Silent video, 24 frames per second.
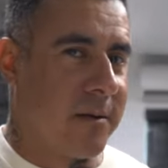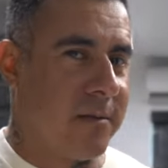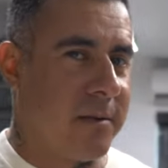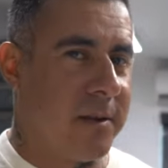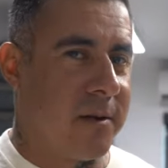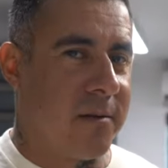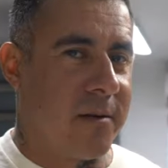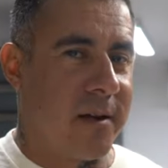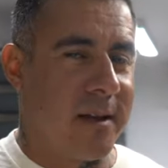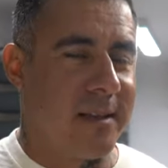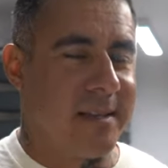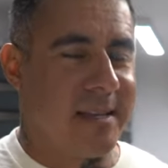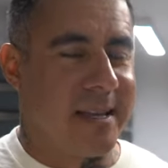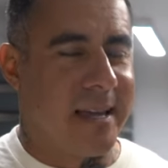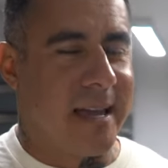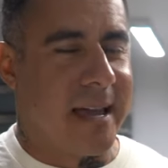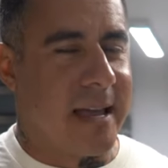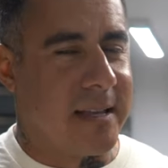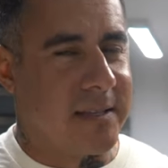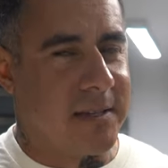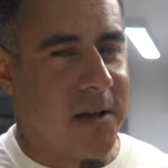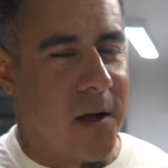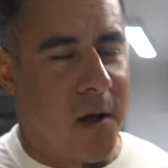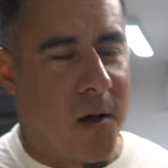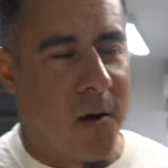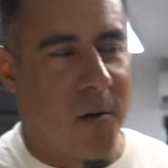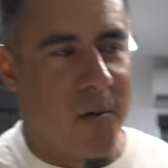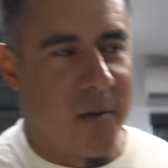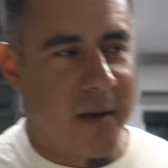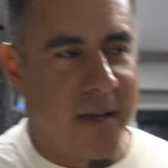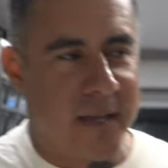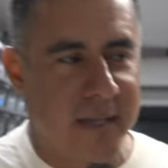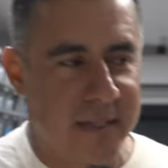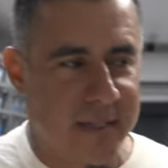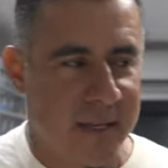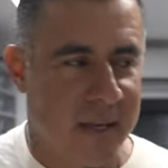having a great day as
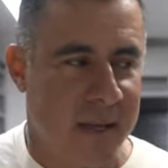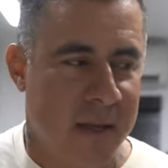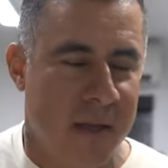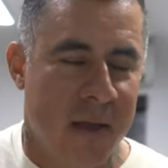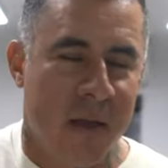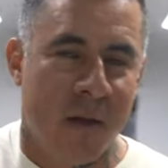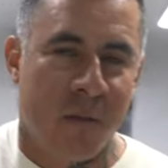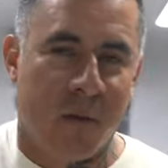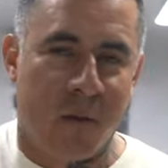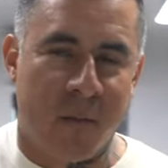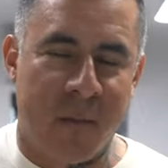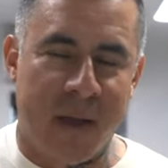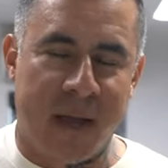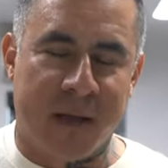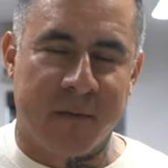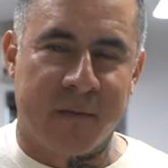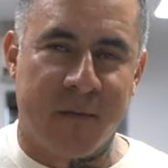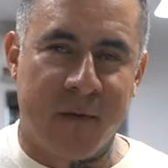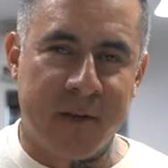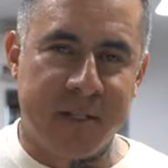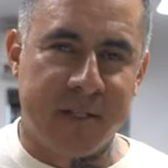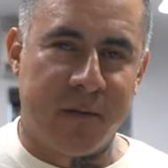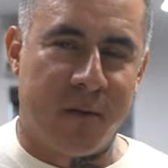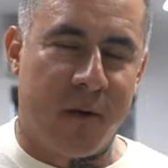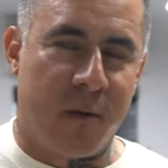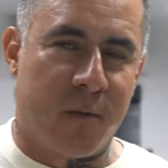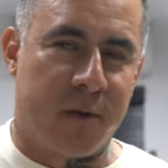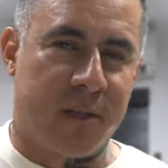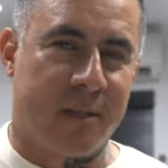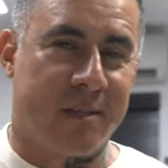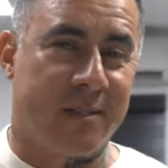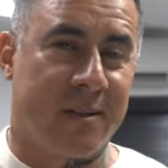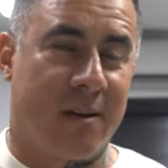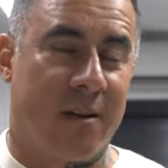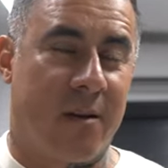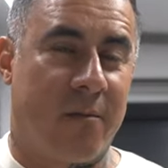always. Well, man, first of all, I want
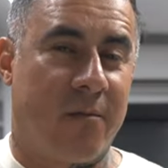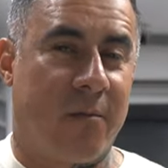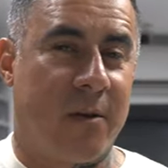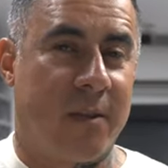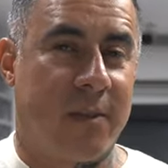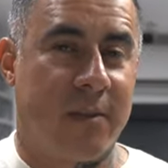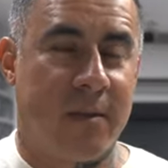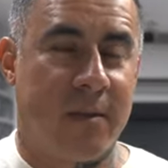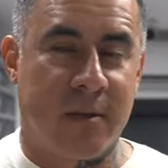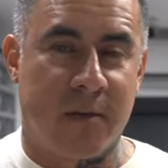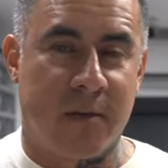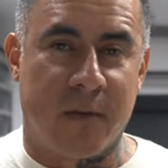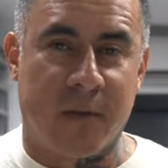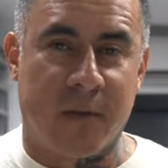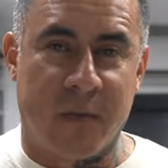to start off with, you know,